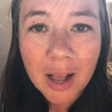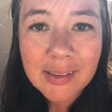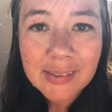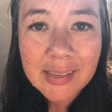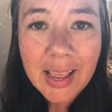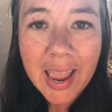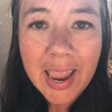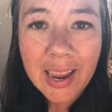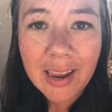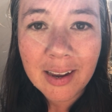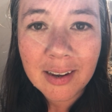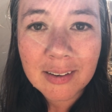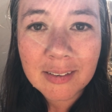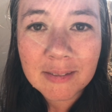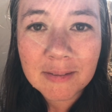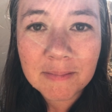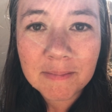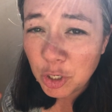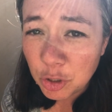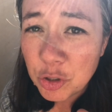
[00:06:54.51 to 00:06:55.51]
not saying
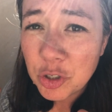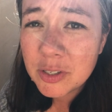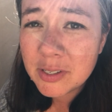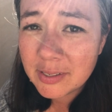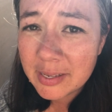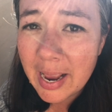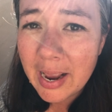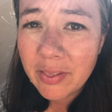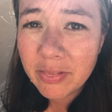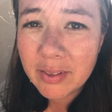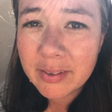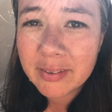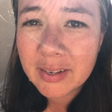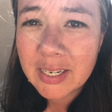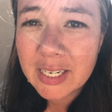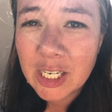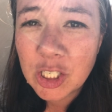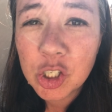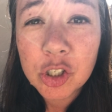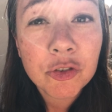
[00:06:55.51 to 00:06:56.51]
that you should stay in this
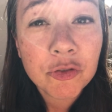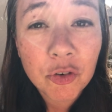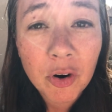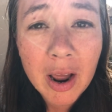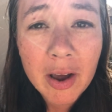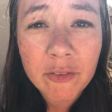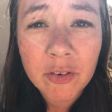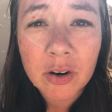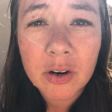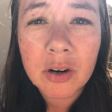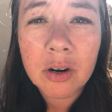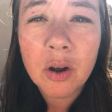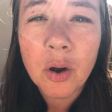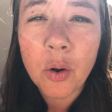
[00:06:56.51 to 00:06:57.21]
condition forever.